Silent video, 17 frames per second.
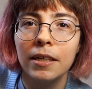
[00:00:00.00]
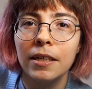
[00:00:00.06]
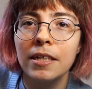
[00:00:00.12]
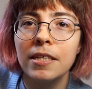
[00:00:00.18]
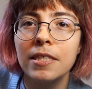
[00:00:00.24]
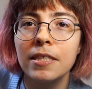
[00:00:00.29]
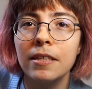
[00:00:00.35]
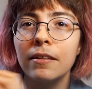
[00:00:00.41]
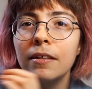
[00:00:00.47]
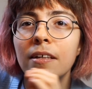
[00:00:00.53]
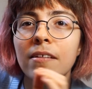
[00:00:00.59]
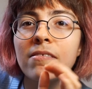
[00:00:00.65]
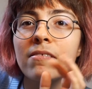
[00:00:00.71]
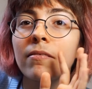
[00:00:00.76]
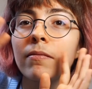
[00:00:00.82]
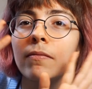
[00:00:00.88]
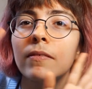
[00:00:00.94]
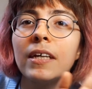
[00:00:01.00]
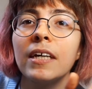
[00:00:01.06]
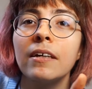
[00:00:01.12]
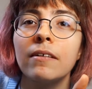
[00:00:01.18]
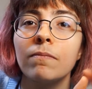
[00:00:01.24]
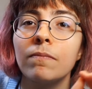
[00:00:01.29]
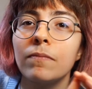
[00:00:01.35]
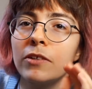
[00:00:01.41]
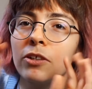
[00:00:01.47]
It's
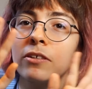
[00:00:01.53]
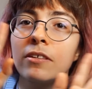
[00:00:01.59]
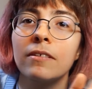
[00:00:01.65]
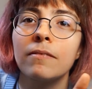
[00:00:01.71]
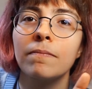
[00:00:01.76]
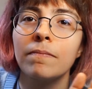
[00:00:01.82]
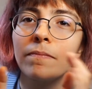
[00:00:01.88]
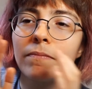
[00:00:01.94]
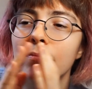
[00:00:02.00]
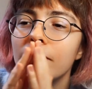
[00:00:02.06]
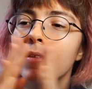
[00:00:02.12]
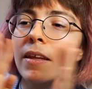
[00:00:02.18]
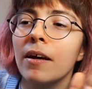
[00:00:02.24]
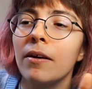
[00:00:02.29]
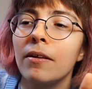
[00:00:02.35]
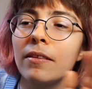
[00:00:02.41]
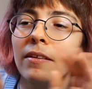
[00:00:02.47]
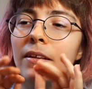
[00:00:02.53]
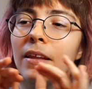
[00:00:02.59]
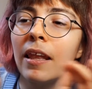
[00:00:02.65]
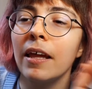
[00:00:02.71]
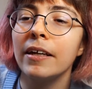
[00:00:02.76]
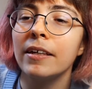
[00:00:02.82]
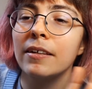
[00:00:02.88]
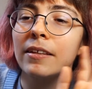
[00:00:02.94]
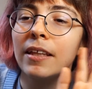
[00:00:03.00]
just
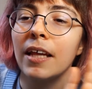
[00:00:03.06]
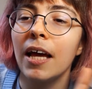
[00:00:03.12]
like,